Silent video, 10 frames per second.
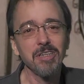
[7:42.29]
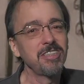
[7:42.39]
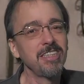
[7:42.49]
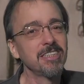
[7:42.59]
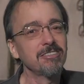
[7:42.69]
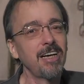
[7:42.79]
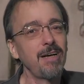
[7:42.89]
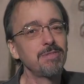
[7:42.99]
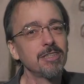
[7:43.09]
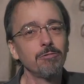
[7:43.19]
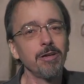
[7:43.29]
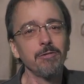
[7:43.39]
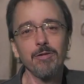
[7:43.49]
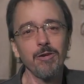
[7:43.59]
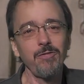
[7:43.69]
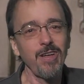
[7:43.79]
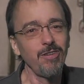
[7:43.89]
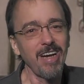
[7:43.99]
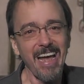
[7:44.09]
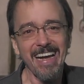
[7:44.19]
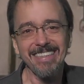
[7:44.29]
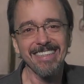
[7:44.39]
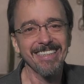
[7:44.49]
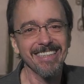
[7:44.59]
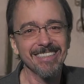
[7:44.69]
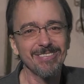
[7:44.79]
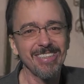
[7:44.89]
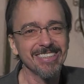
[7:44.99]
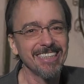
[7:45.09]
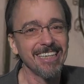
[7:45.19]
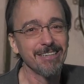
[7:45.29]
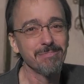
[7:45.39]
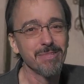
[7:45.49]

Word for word: she describes as one of her favorite acting gigs of all time.